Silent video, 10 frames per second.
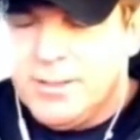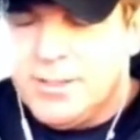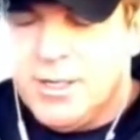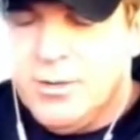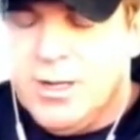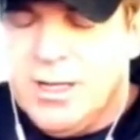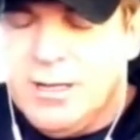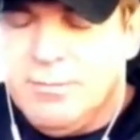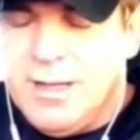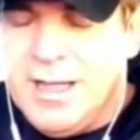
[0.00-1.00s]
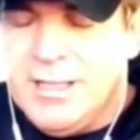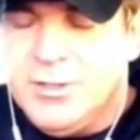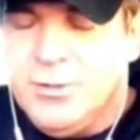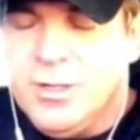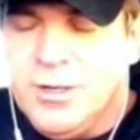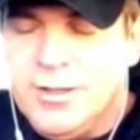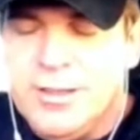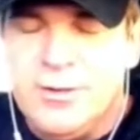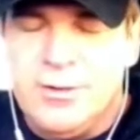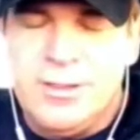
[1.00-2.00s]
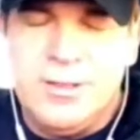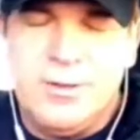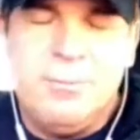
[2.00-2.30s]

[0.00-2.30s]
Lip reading: So I do know that there